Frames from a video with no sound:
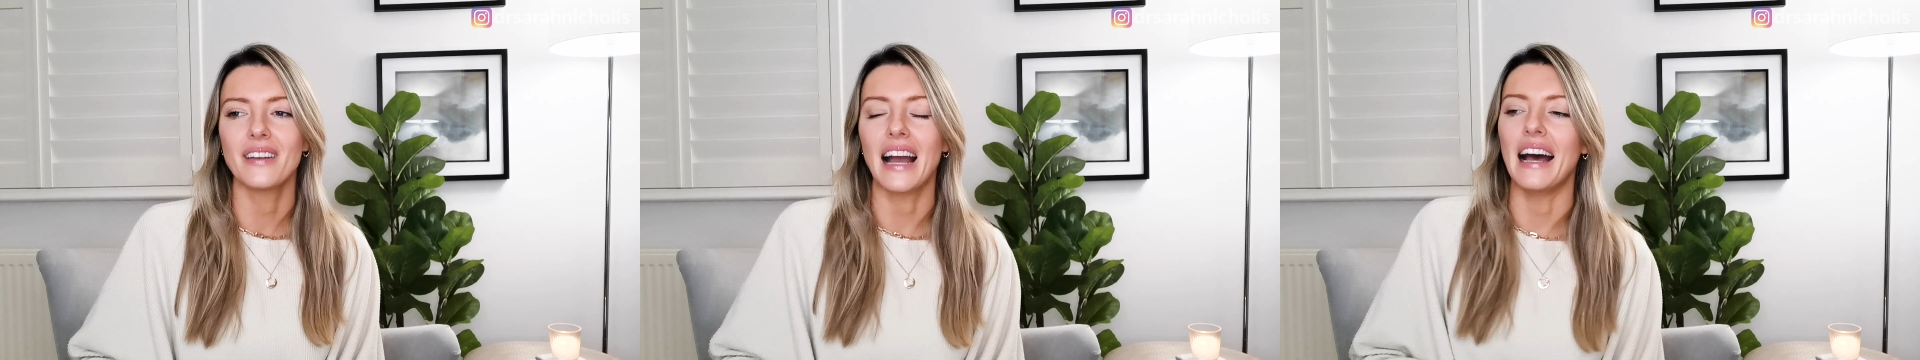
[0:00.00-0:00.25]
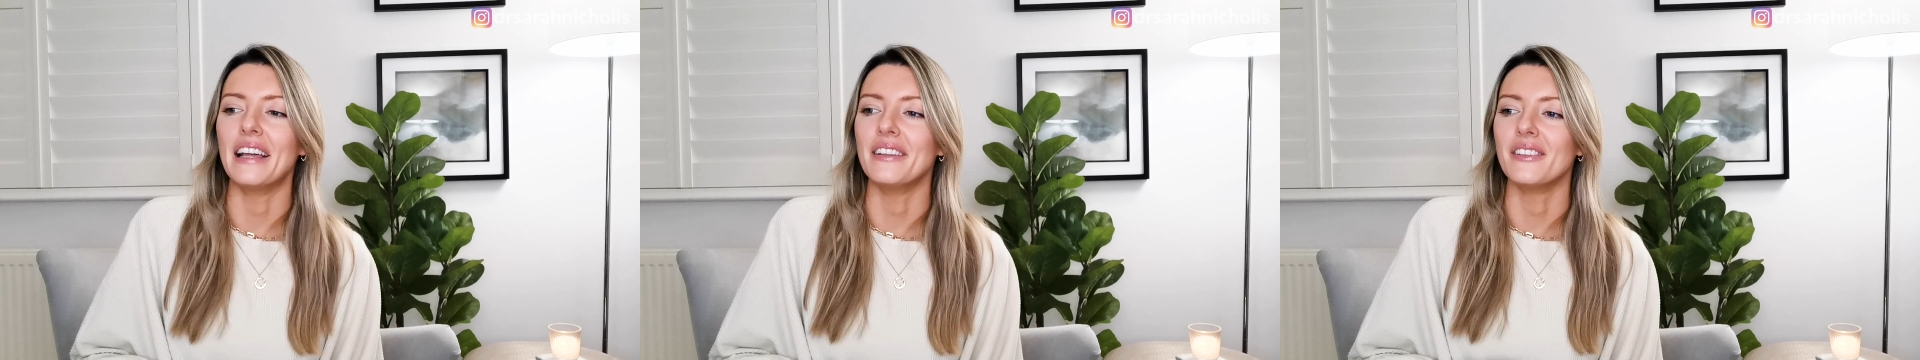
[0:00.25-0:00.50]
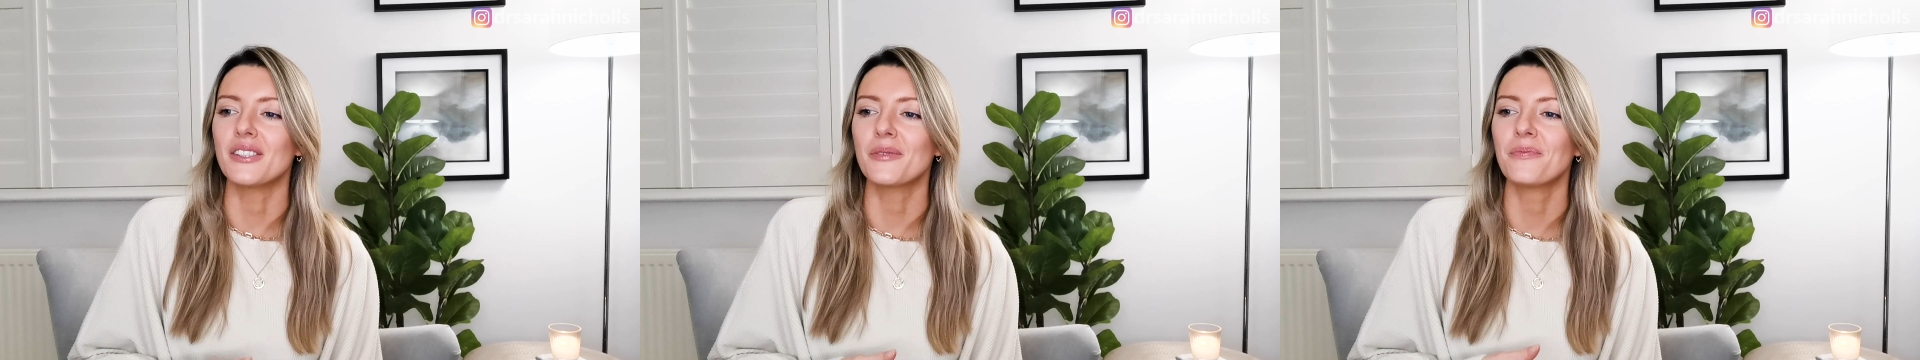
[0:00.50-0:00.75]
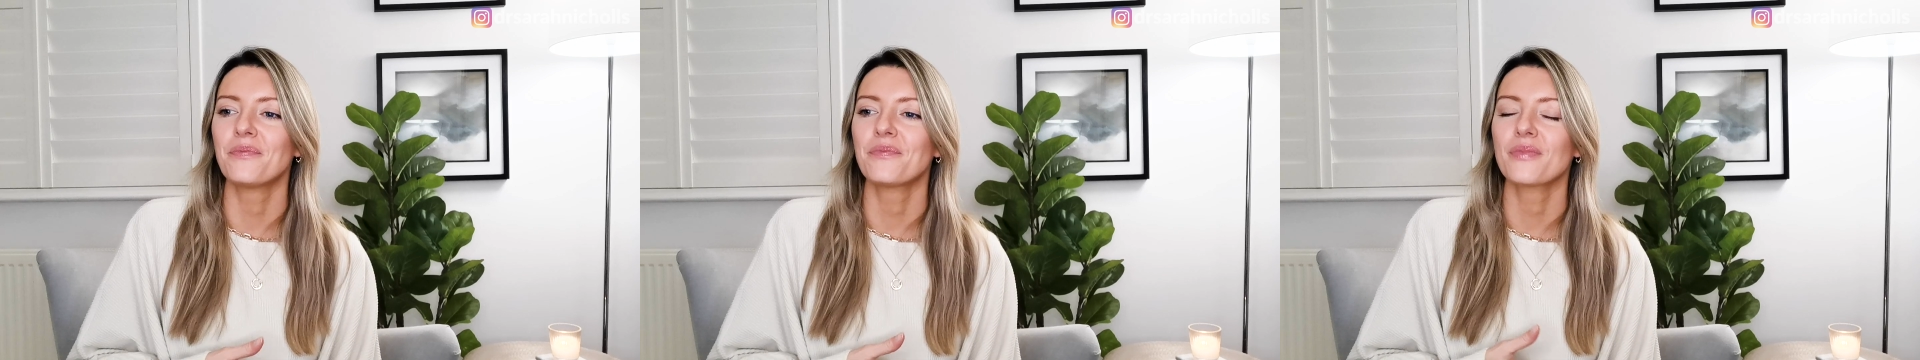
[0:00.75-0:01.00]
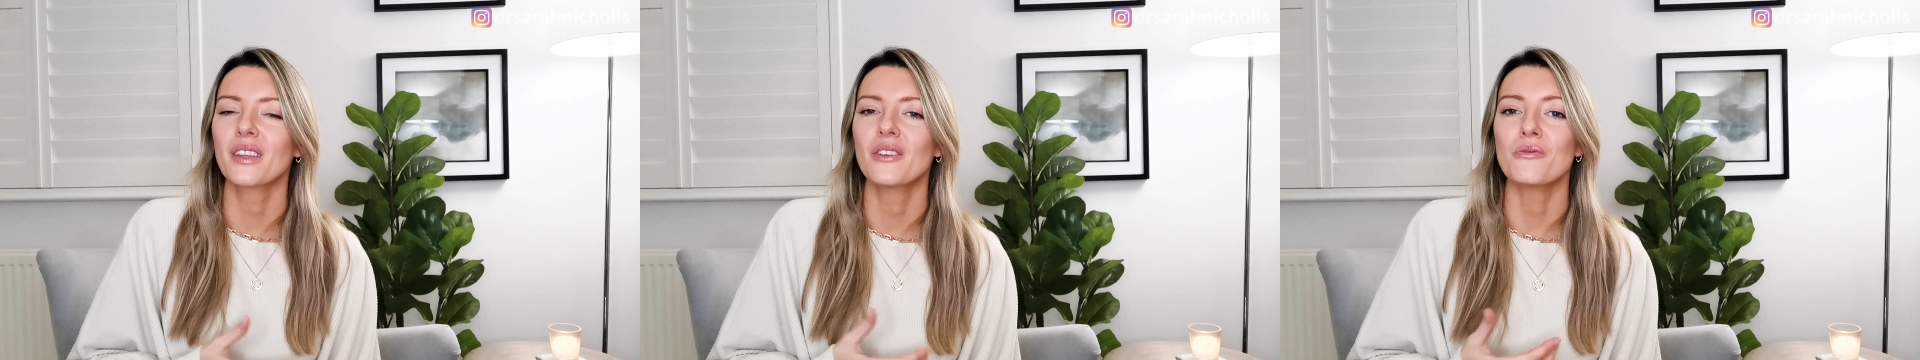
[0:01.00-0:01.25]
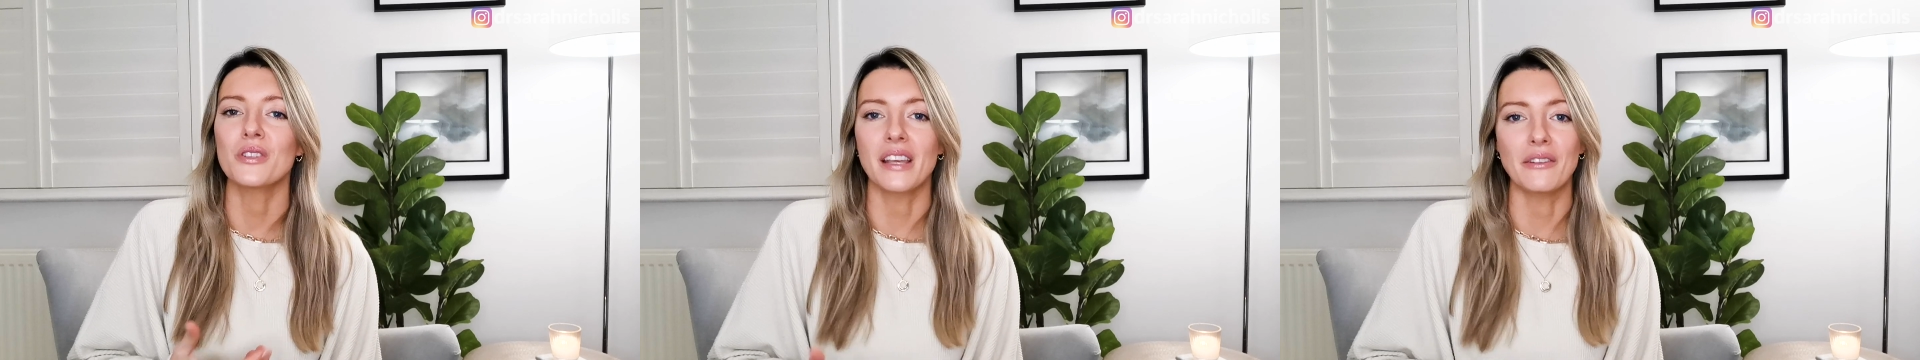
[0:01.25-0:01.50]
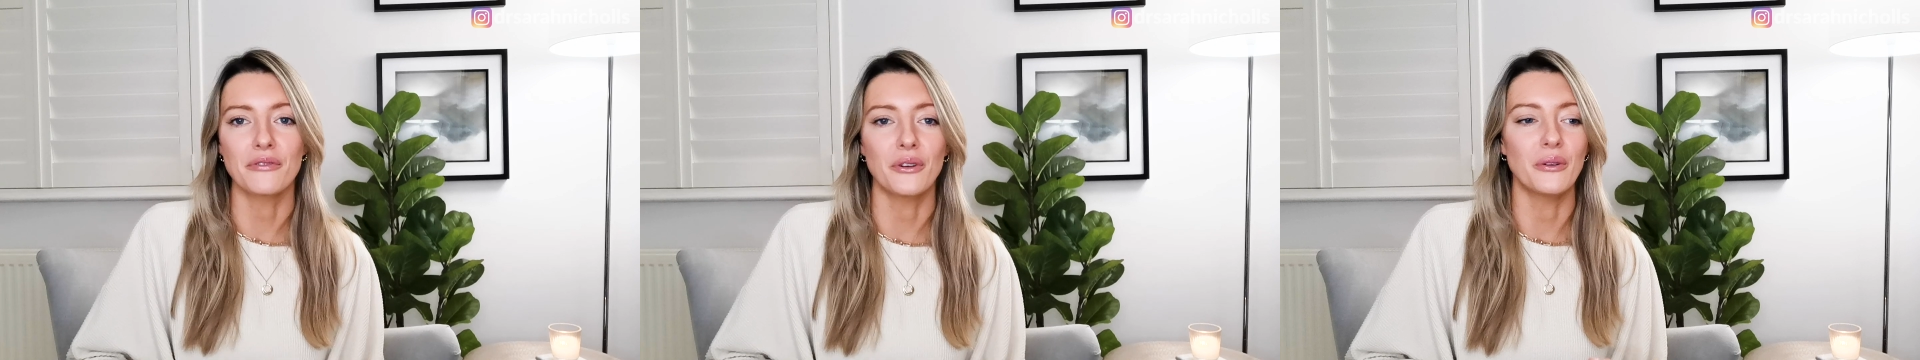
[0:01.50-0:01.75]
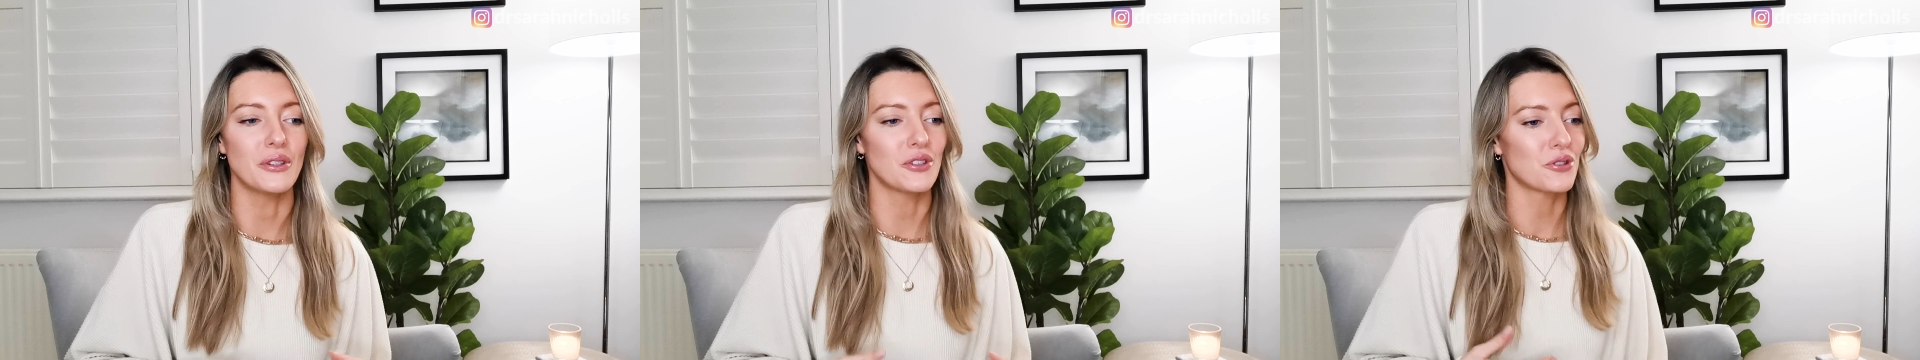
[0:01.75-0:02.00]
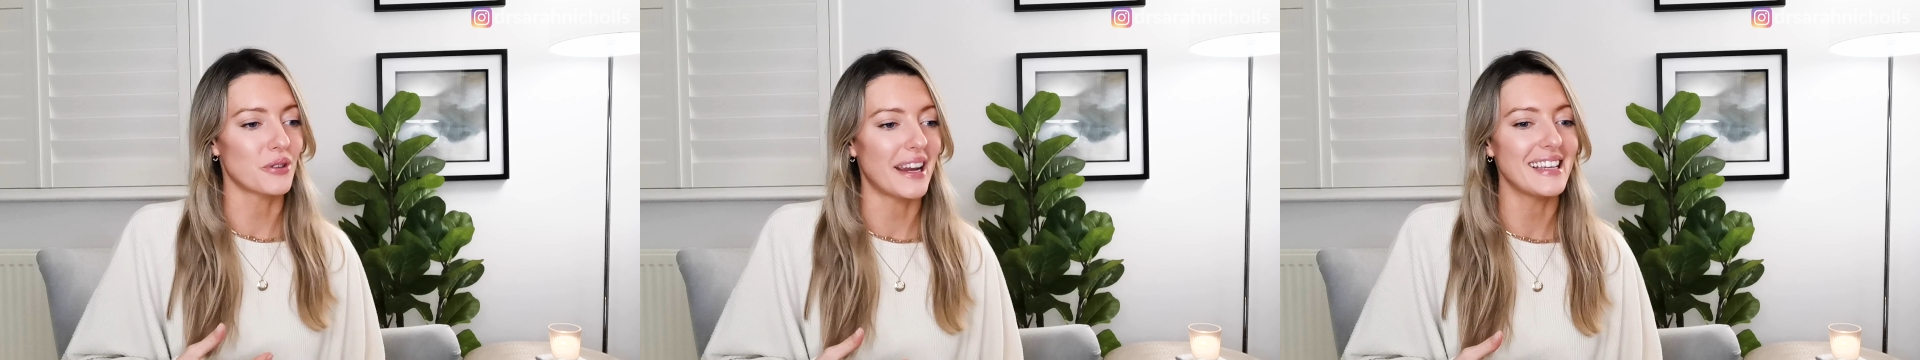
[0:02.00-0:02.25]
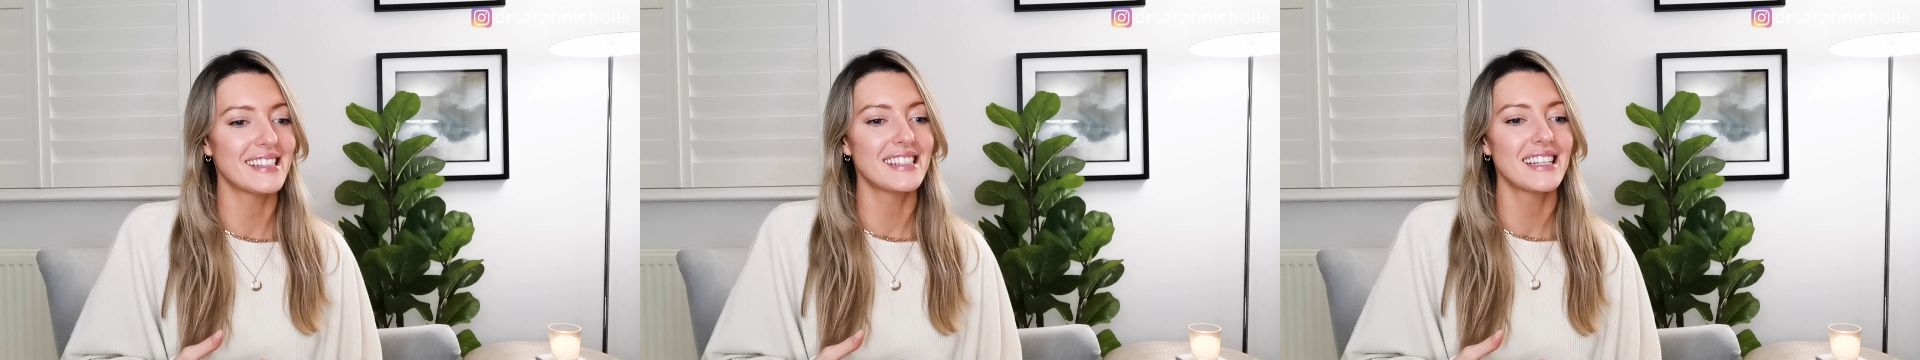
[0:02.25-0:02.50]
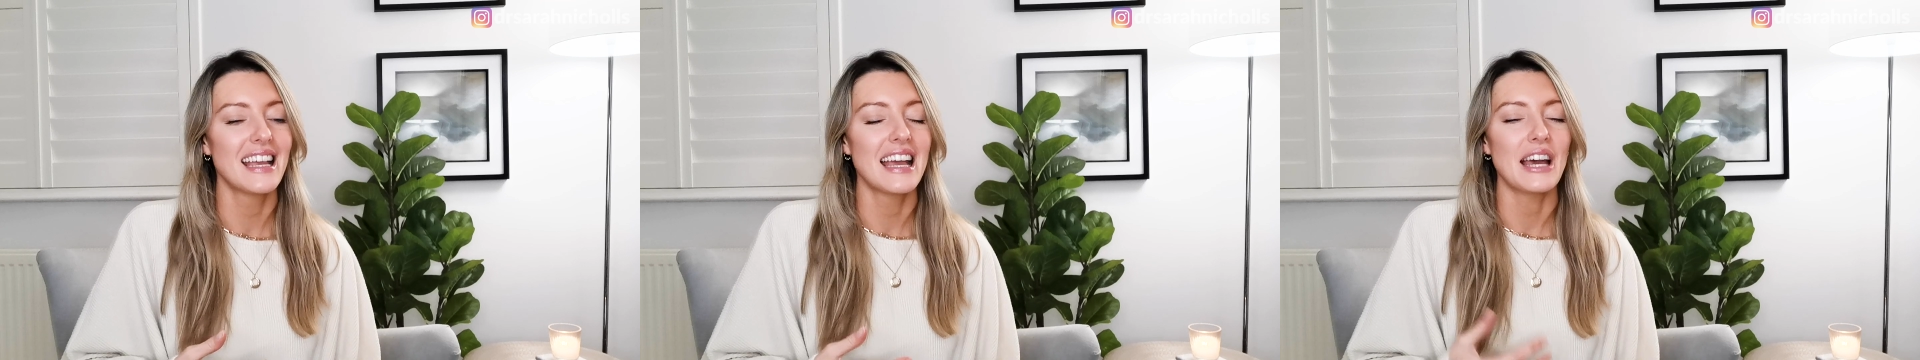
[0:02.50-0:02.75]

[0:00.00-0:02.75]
and resentful and stressed